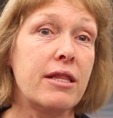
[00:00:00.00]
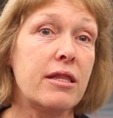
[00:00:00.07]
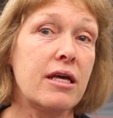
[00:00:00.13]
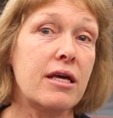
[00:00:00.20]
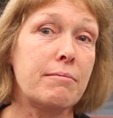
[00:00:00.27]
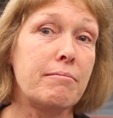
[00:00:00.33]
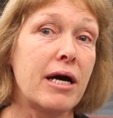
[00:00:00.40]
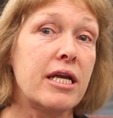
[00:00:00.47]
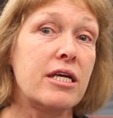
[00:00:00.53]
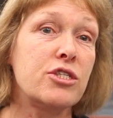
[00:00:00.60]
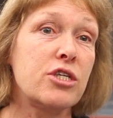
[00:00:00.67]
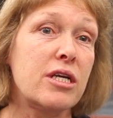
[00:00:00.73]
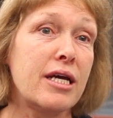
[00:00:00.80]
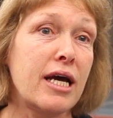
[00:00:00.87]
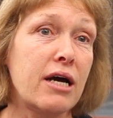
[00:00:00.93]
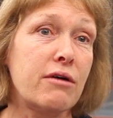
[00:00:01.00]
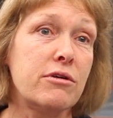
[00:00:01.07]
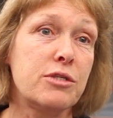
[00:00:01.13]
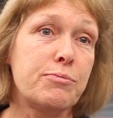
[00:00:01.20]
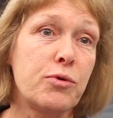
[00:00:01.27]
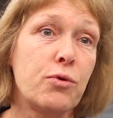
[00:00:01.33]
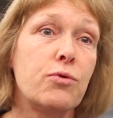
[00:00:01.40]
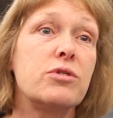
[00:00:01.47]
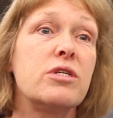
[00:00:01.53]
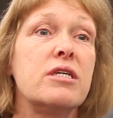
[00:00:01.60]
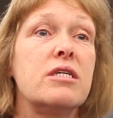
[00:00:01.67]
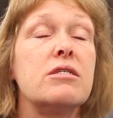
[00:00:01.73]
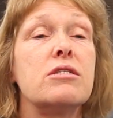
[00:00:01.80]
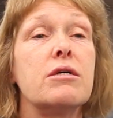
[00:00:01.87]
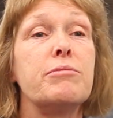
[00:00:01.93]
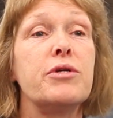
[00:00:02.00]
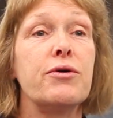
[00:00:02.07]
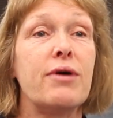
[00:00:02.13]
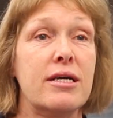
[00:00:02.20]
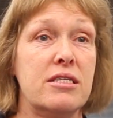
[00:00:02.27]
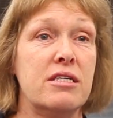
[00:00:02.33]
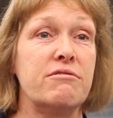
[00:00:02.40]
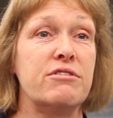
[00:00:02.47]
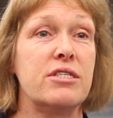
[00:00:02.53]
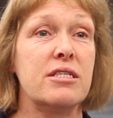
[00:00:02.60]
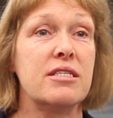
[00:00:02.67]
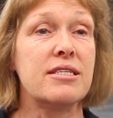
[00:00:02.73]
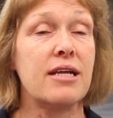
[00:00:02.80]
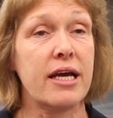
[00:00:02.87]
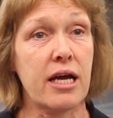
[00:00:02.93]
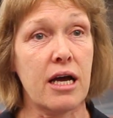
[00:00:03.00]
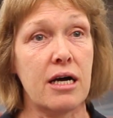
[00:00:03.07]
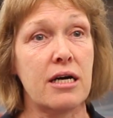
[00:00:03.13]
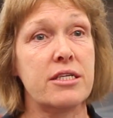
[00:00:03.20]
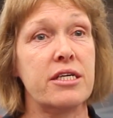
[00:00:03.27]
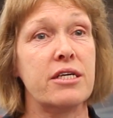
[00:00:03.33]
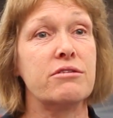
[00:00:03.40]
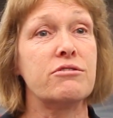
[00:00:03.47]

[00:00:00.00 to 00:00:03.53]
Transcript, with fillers: the manager now, has brought in some new activities like cardio,